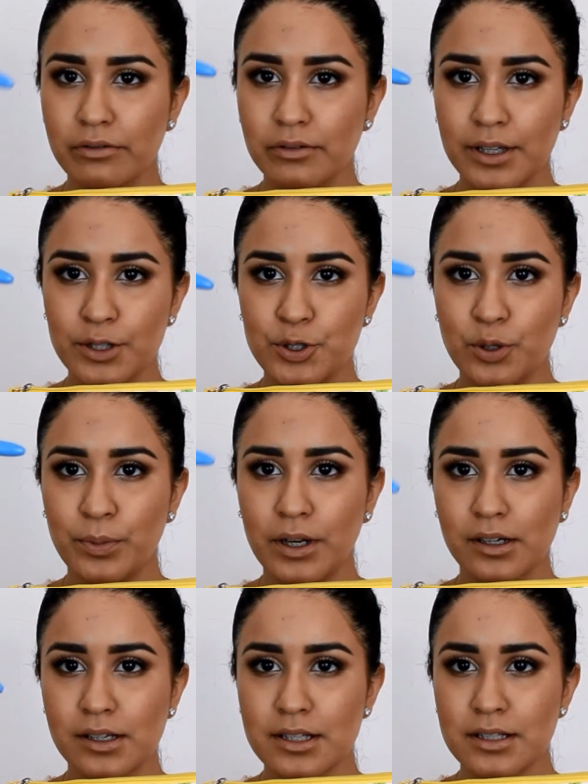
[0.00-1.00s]
for like two
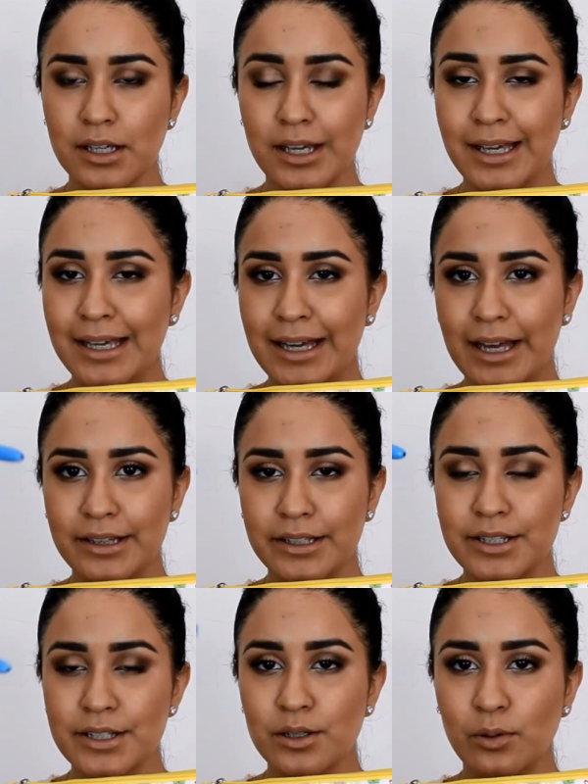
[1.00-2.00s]
bucks. And
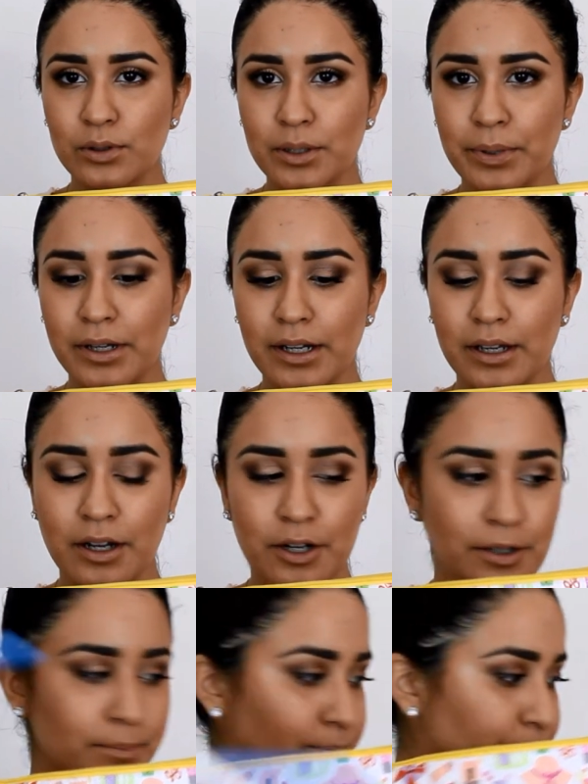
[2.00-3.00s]
this is the only pen I
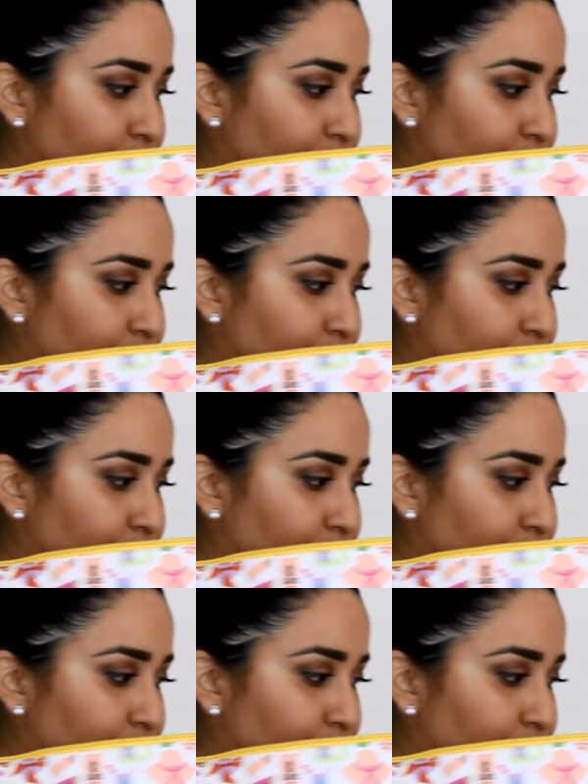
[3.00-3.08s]
carry.